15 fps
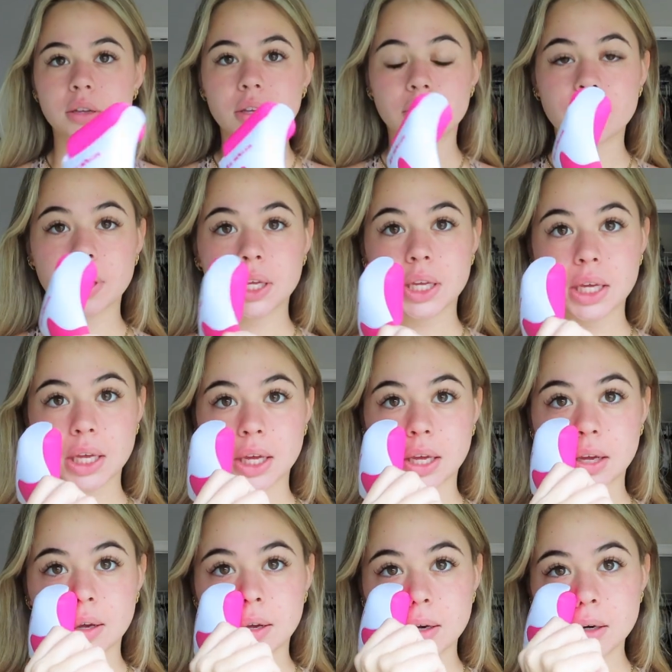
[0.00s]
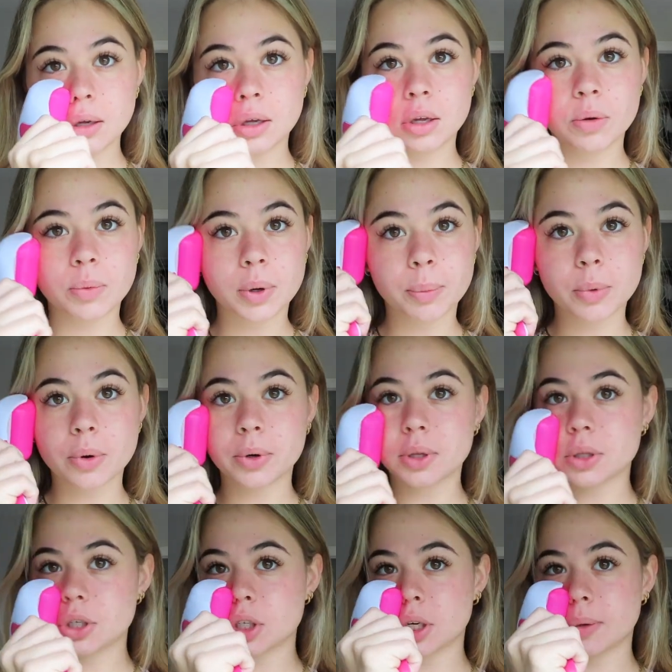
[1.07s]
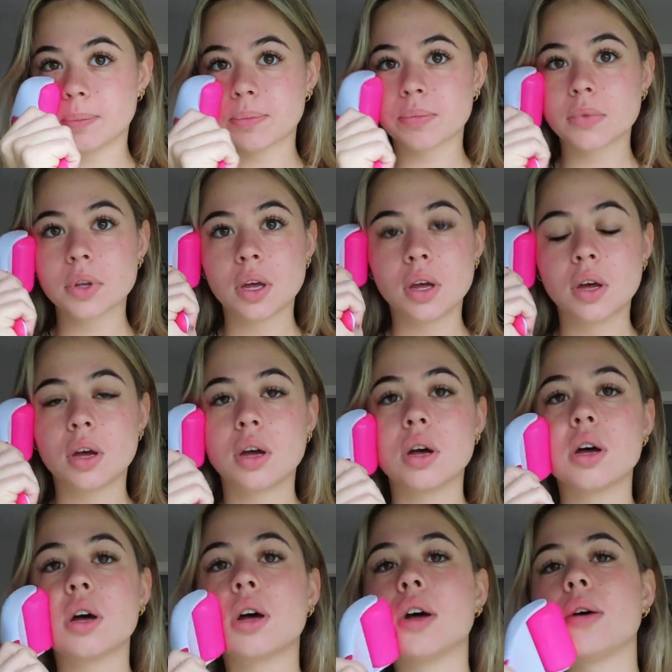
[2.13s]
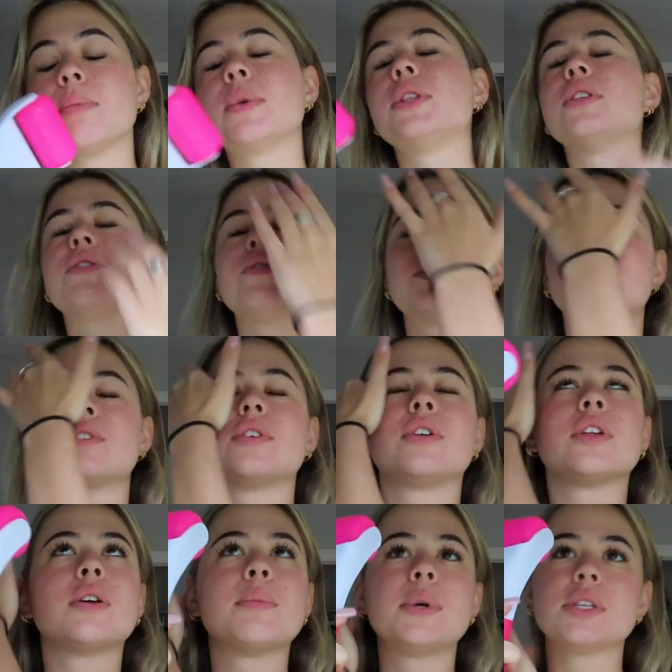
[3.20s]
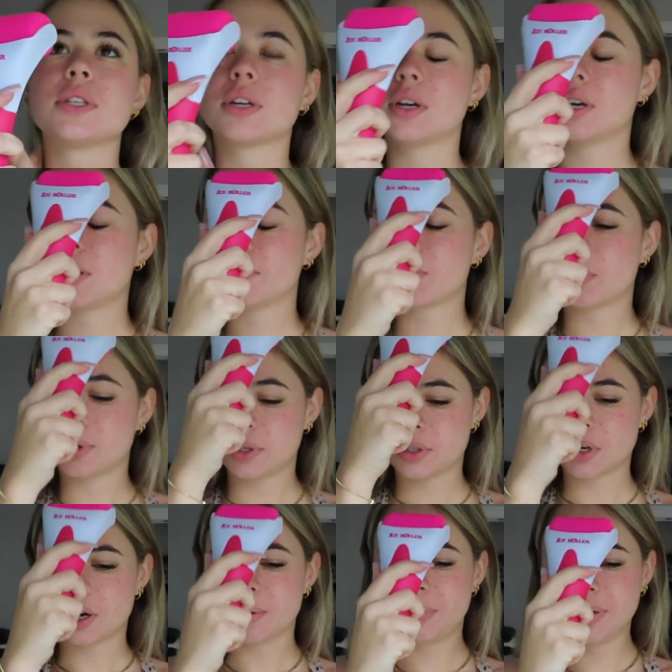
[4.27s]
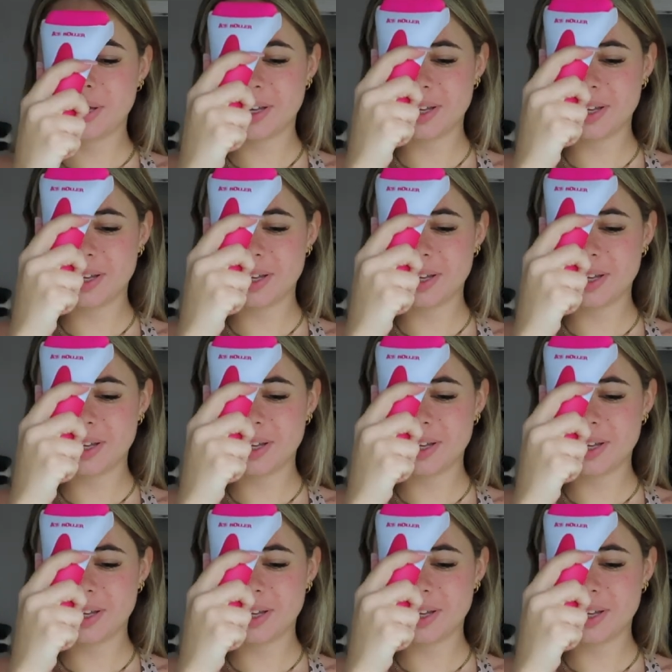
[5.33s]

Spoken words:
if I can when I'm going to the gym. But this feels literally amazing and I never want to stop.